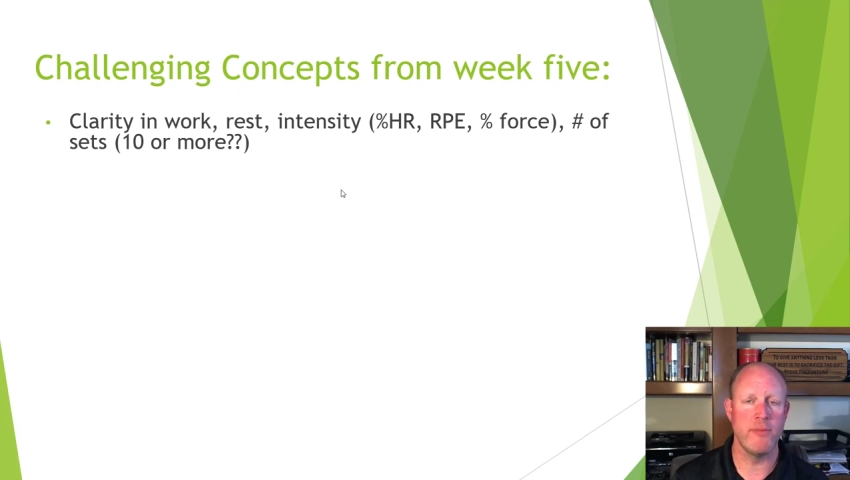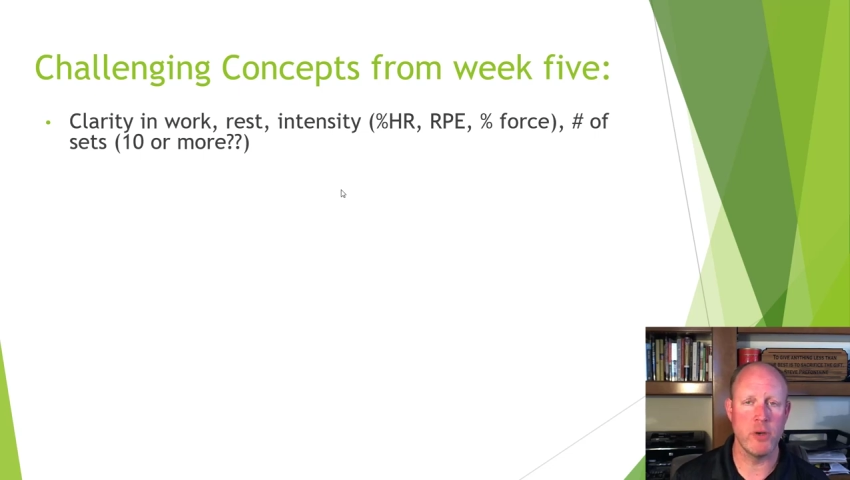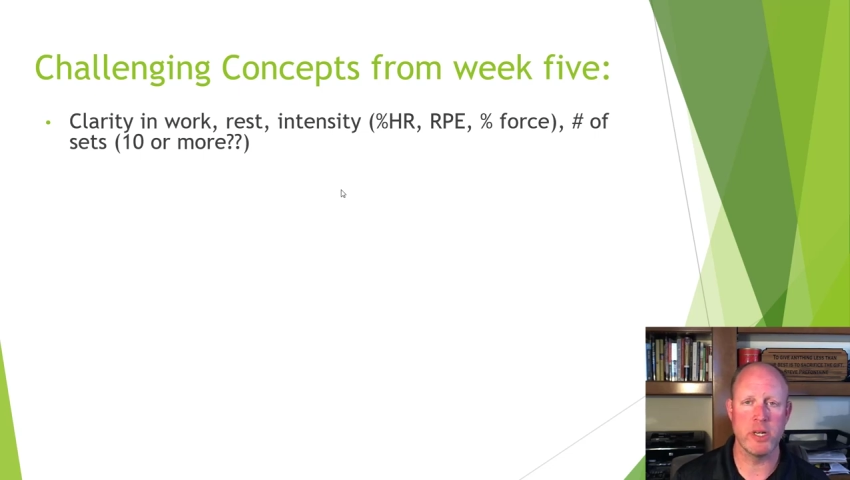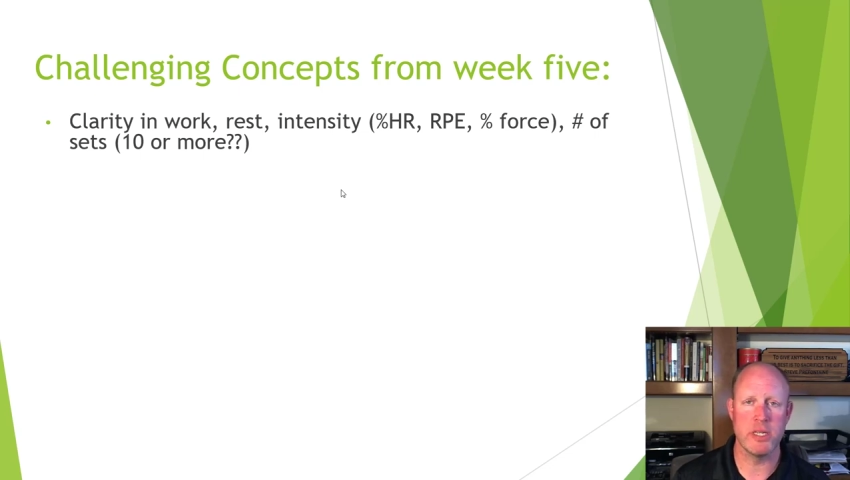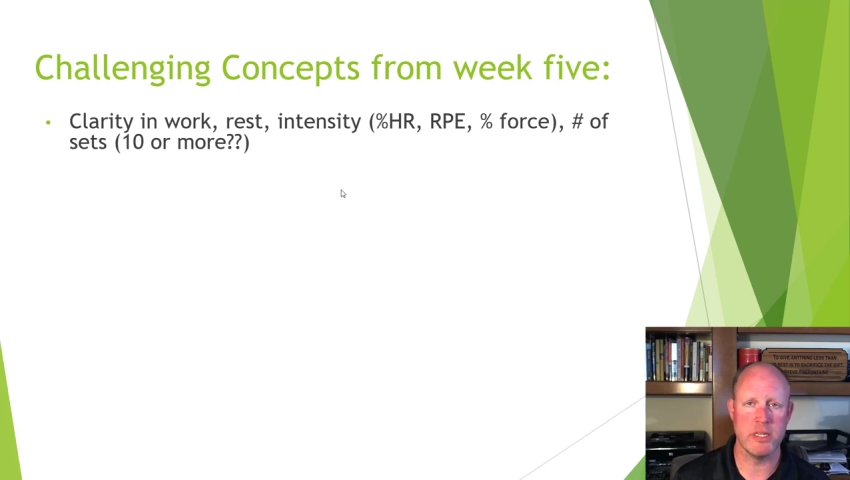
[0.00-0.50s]
if
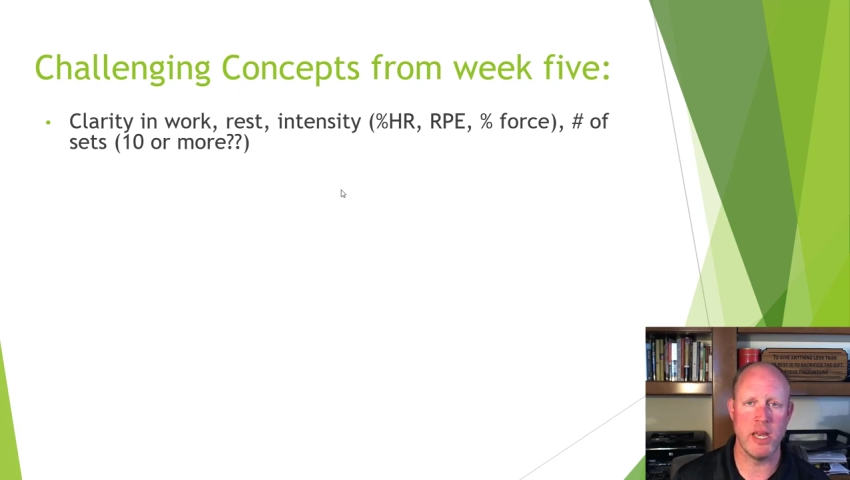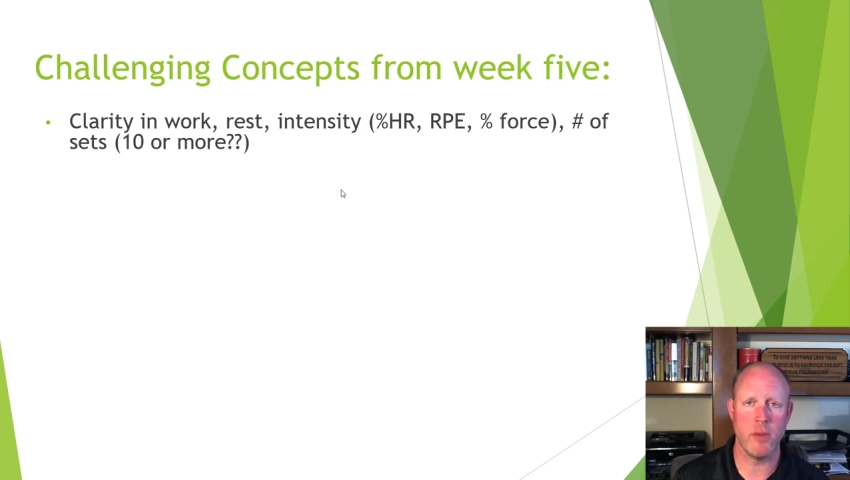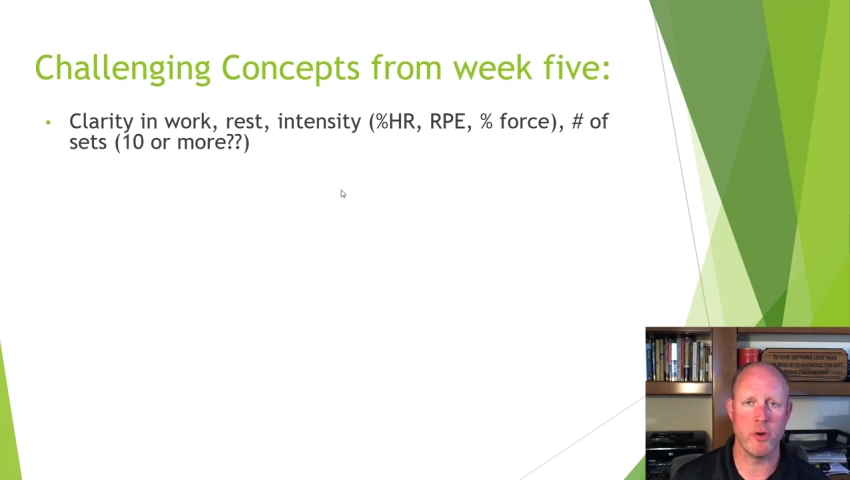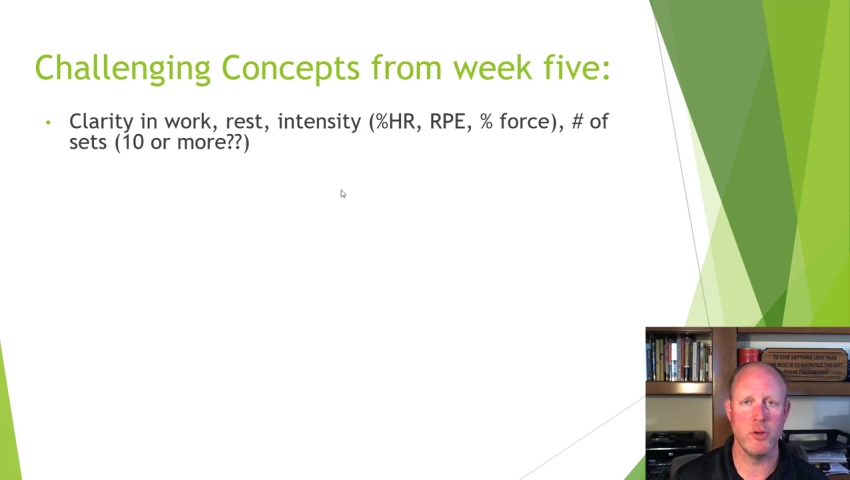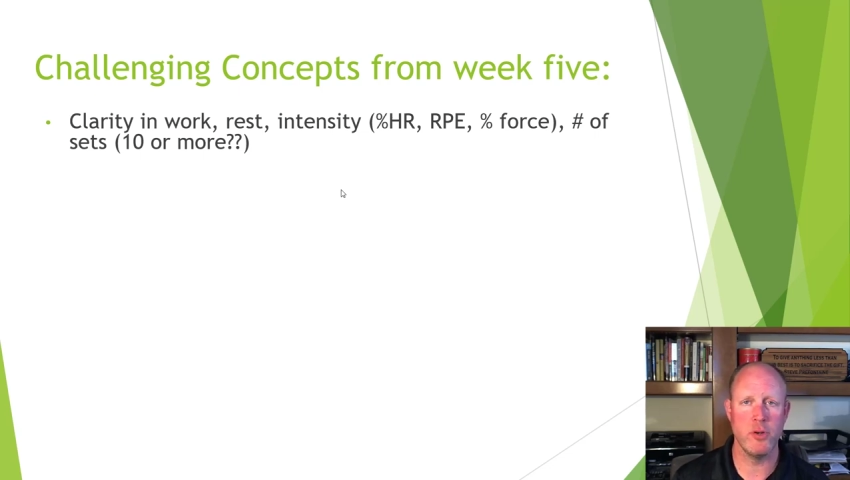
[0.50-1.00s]
you're going to say
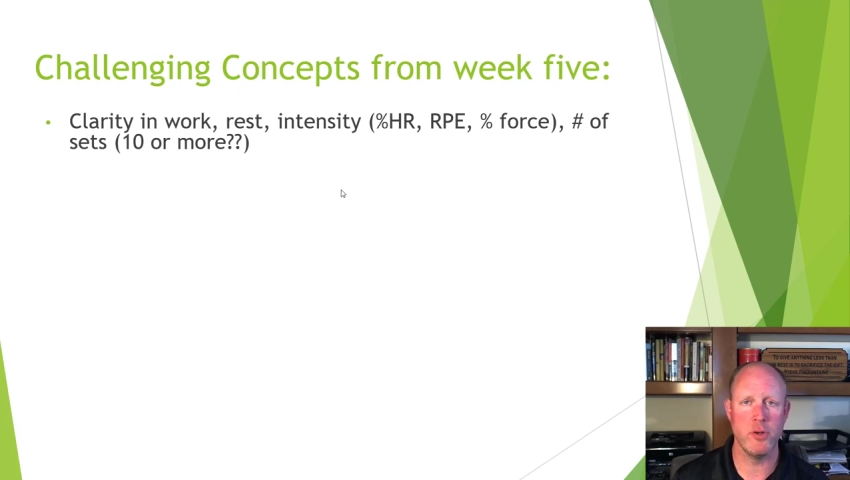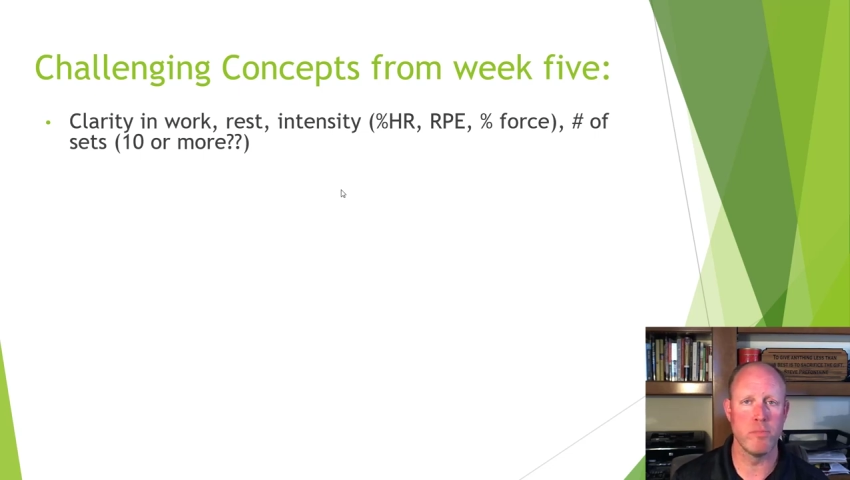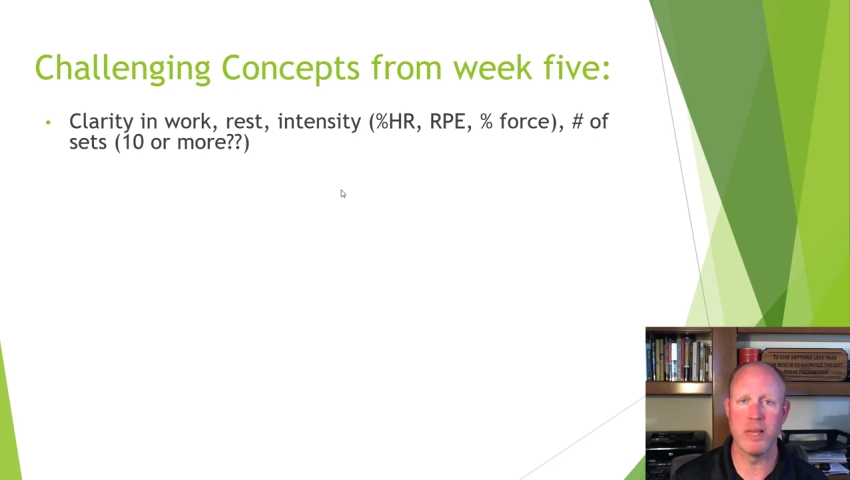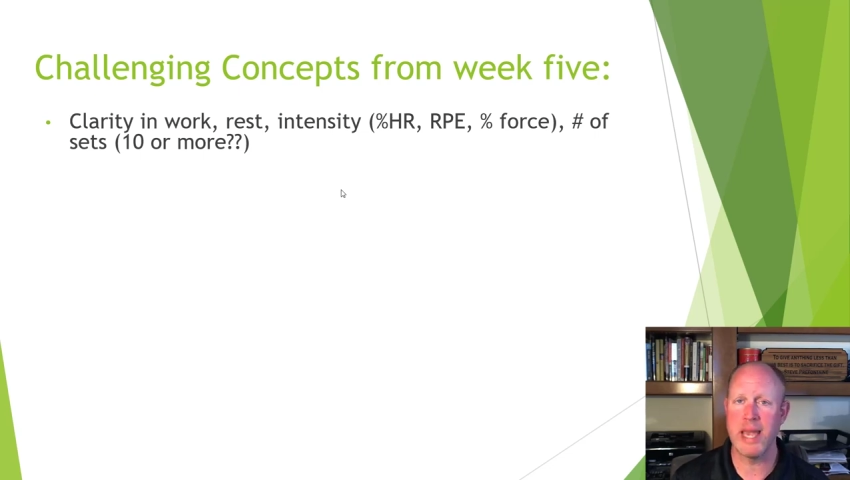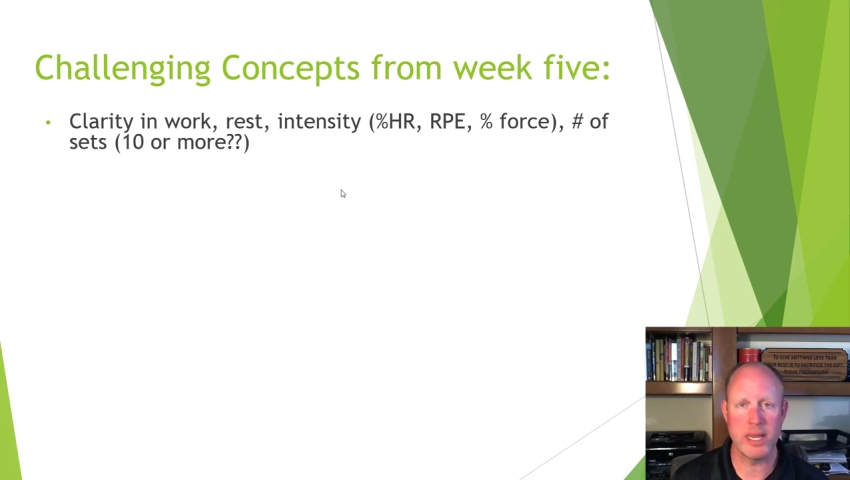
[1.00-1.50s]
we're going to do
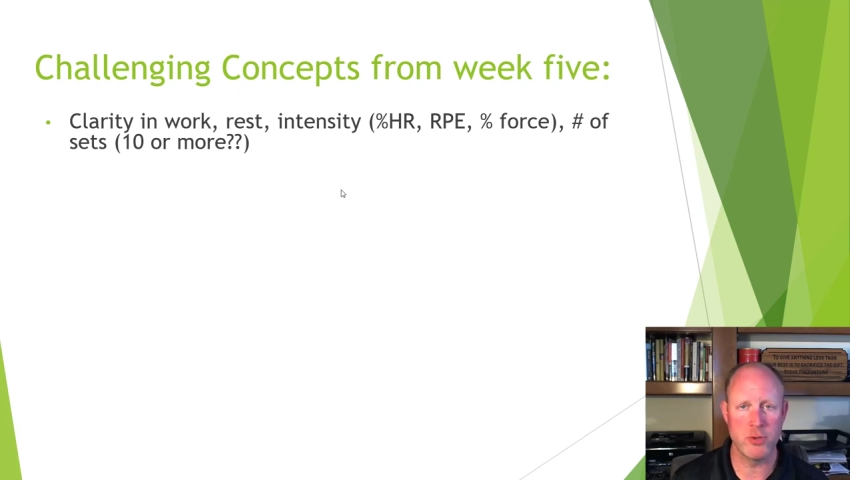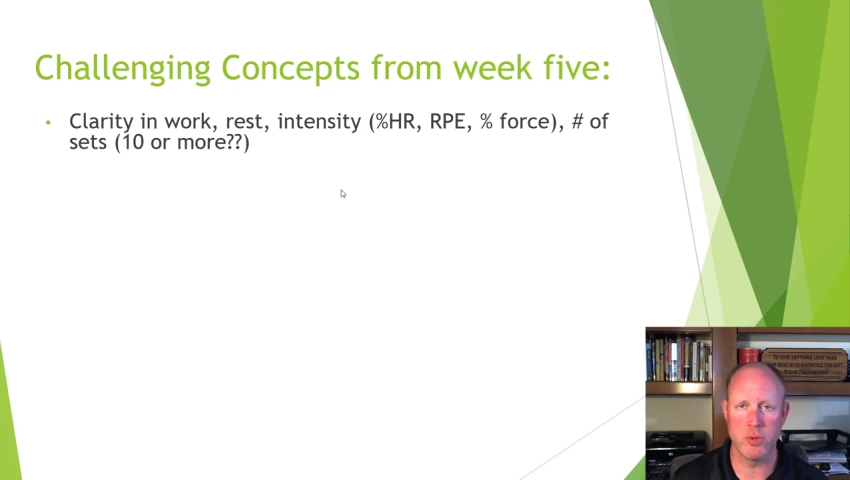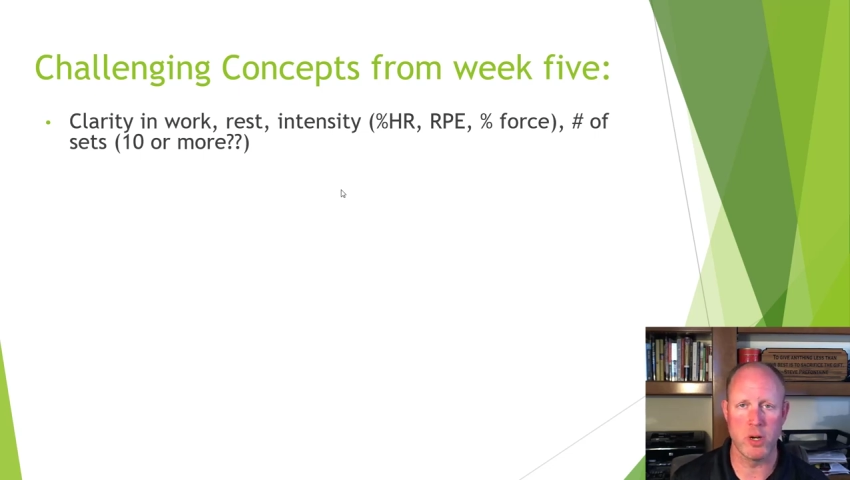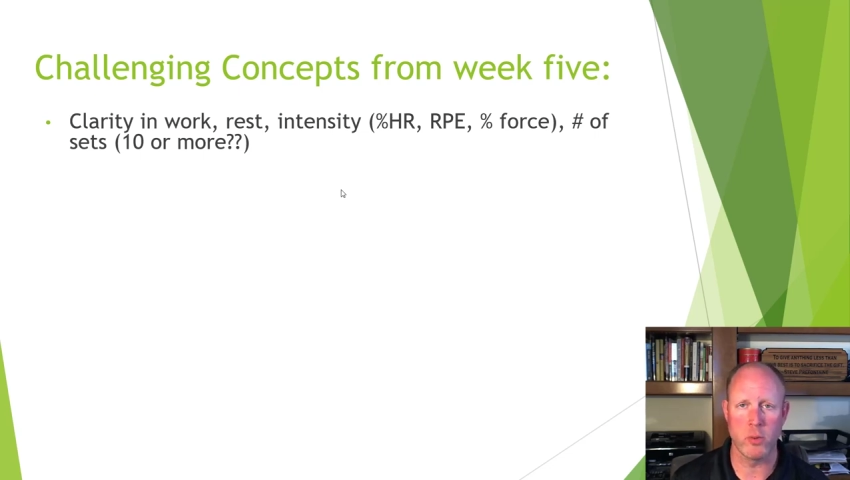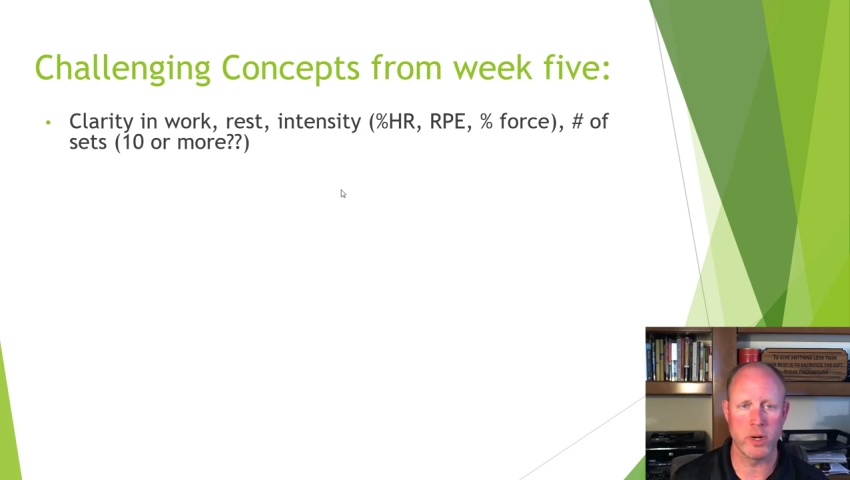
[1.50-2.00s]
blank drill,